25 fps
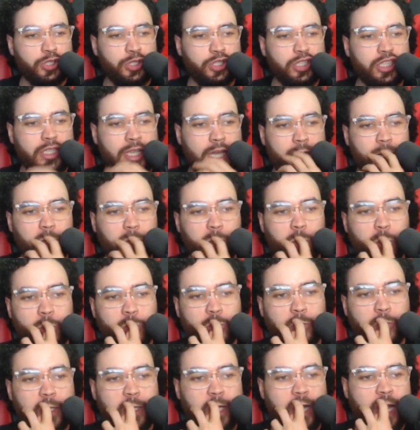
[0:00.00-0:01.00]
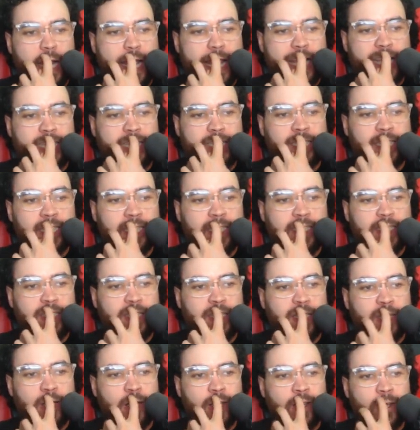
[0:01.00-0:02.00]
This is kind of cool. So we got agents.